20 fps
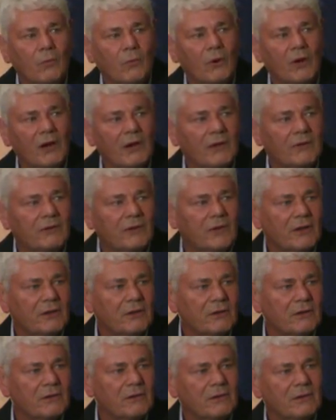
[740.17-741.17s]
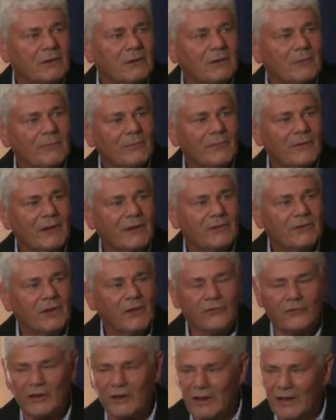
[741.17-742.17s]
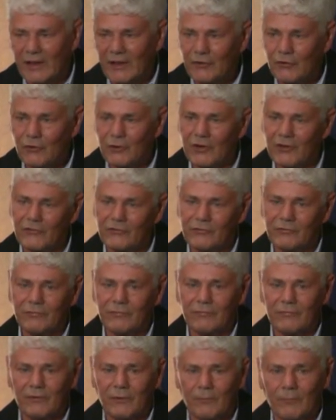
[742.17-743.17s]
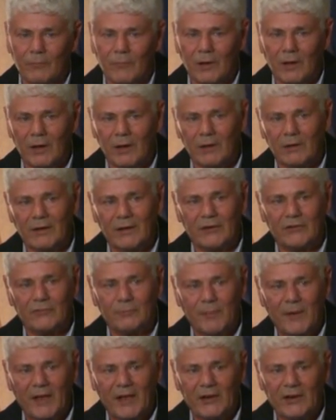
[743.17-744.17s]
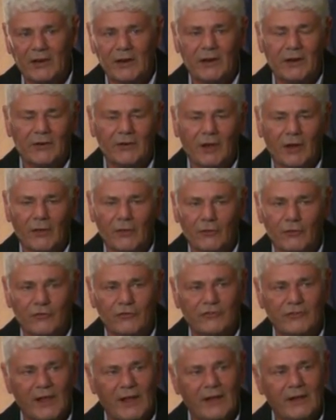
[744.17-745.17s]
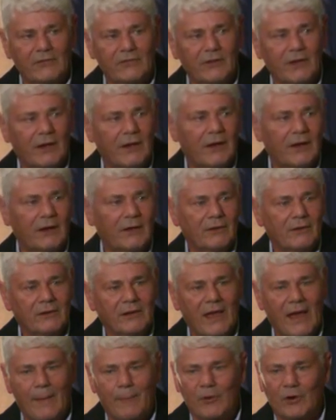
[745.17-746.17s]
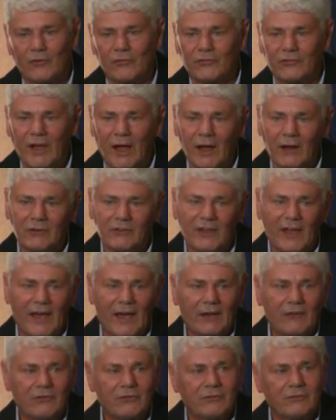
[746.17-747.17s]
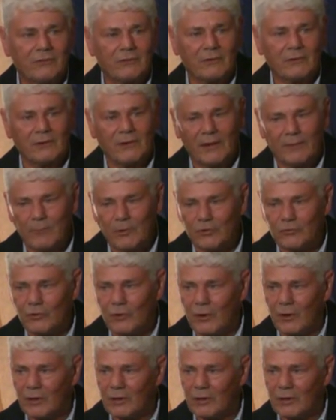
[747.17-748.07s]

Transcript: Well, it doesn't hinder us from expanding into other states. The capital stock tax, they've been